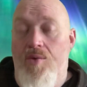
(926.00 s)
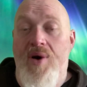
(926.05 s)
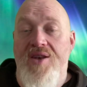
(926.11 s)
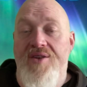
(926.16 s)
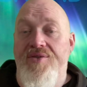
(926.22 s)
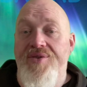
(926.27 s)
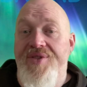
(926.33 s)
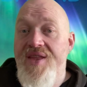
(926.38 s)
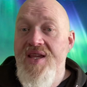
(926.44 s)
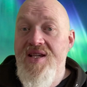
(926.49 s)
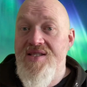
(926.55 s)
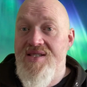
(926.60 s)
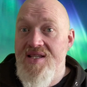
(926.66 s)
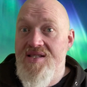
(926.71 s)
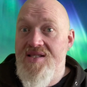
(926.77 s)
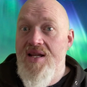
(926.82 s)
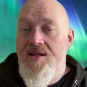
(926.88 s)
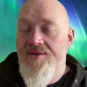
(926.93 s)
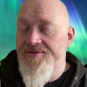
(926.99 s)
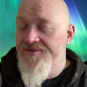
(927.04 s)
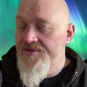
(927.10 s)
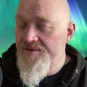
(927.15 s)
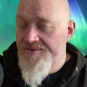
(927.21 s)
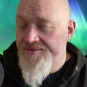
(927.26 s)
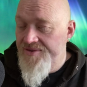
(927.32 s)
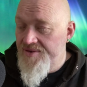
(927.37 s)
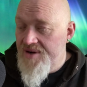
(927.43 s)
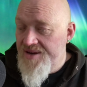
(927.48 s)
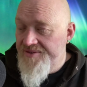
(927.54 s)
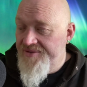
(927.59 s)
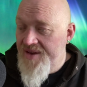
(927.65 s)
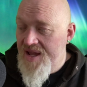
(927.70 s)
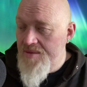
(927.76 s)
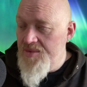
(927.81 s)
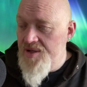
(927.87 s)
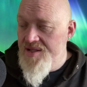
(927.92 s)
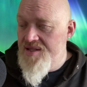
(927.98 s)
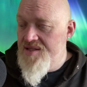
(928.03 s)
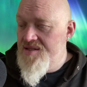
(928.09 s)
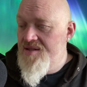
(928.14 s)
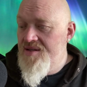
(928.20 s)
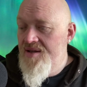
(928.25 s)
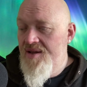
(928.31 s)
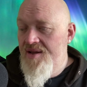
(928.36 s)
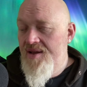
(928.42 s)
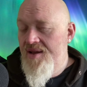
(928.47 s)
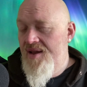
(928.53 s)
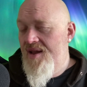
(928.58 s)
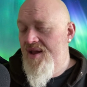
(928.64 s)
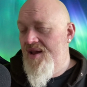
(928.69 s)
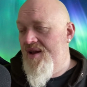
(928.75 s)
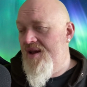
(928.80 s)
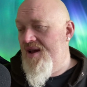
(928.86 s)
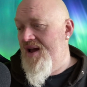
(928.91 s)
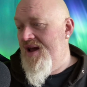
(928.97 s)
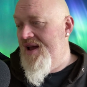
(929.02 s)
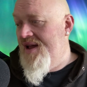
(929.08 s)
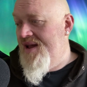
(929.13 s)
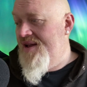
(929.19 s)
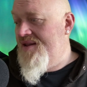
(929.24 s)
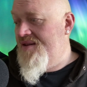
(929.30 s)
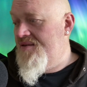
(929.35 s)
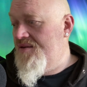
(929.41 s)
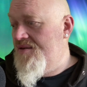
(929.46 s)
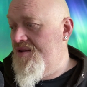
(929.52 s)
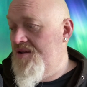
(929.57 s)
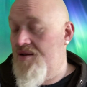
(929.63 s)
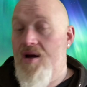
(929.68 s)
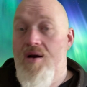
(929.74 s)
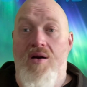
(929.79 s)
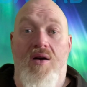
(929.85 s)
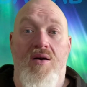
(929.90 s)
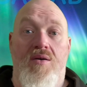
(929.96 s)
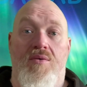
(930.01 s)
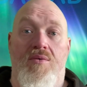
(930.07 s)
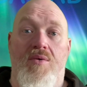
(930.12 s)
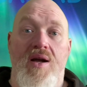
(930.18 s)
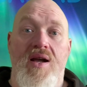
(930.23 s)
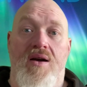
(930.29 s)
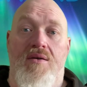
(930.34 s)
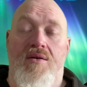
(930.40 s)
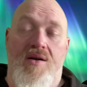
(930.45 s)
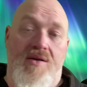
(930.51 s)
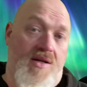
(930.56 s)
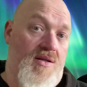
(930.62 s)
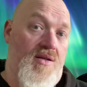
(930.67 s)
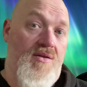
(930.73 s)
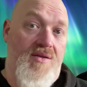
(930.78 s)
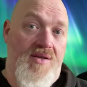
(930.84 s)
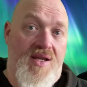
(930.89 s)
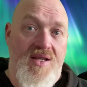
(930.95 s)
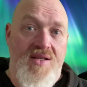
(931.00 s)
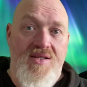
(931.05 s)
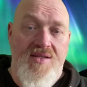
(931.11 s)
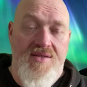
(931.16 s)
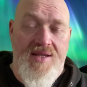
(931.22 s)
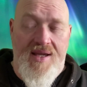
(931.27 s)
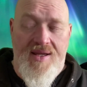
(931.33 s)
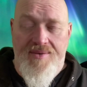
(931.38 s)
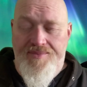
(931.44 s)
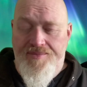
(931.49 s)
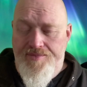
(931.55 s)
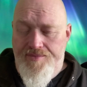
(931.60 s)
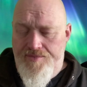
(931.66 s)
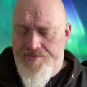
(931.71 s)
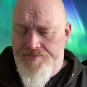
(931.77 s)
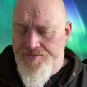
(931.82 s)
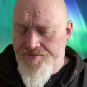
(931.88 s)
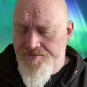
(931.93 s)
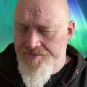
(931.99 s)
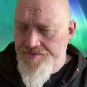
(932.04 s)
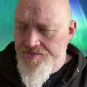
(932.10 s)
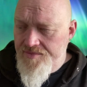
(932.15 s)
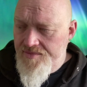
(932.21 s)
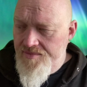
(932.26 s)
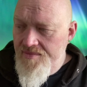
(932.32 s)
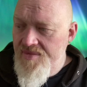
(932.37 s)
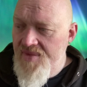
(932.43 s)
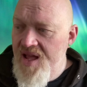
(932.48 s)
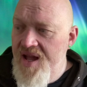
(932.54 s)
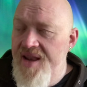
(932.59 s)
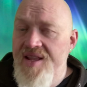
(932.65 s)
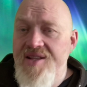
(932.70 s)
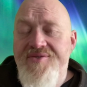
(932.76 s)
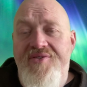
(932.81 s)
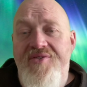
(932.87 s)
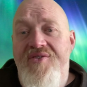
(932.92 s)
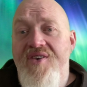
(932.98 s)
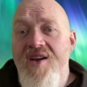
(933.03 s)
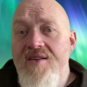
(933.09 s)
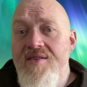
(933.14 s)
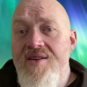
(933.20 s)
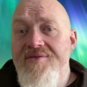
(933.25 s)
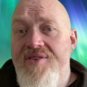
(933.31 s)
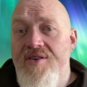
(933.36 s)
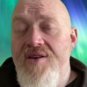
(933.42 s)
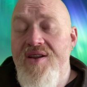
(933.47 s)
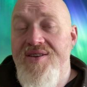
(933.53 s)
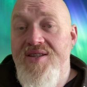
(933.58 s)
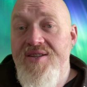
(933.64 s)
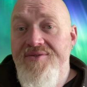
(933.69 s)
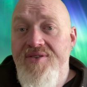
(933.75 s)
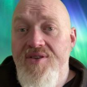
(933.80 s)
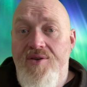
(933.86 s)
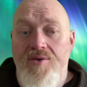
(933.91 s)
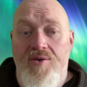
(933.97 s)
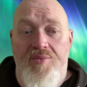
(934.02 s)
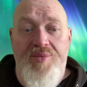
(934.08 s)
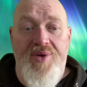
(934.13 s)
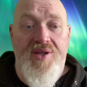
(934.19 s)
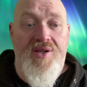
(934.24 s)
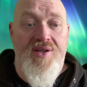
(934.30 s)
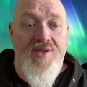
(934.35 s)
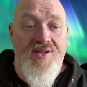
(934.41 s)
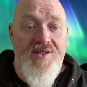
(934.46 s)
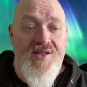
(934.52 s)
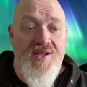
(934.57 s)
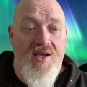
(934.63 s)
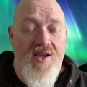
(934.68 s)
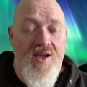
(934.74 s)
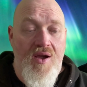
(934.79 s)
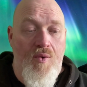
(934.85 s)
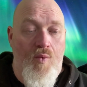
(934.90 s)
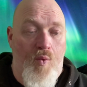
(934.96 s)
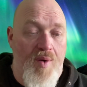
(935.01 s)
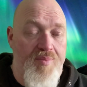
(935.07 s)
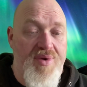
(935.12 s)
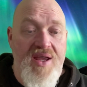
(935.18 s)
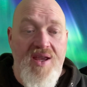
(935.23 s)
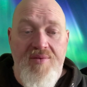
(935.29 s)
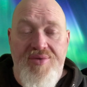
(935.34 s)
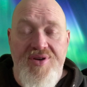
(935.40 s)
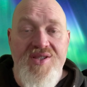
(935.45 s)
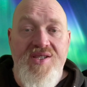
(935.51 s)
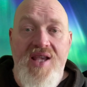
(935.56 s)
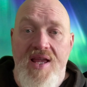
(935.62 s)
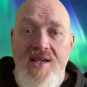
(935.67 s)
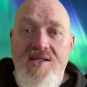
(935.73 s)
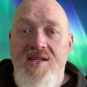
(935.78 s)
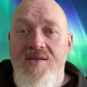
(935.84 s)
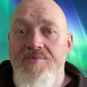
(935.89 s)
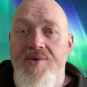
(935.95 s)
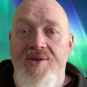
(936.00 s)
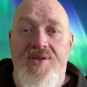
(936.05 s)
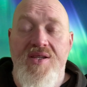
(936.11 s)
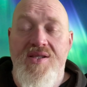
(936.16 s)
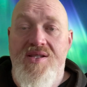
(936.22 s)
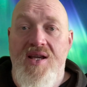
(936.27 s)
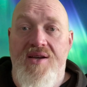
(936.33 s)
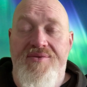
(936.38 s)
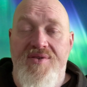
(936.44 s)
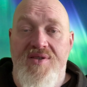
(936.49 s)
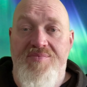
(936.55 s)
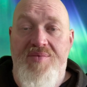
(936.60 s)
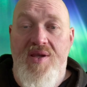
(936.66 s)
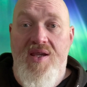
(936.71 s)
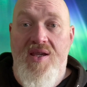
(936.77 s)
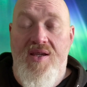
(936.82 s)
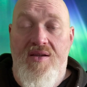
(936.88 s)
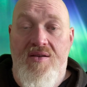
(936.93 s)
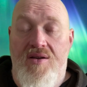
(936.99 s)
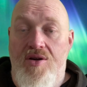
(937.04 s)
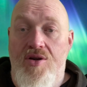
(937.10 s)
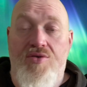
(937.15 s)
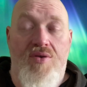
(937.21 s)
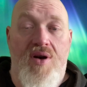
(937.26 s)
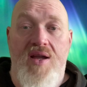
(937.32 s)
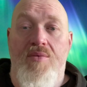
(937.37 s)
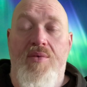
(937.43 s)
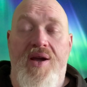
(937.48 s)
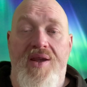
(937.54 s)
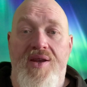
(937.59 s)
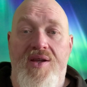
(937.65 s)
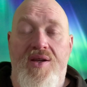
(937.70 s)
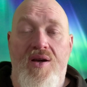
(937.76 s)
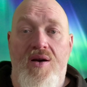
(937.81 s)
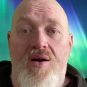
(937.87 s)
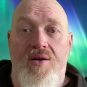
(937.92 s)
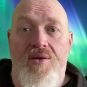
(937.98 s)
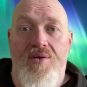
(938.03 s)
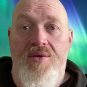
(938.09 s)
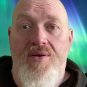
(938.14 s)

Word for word: wonderful things it's done for, for our families. And you go, oh, wow, I'm going to look into that. And it's very, very difficult because we're being presented with this stuff as being a great way to go.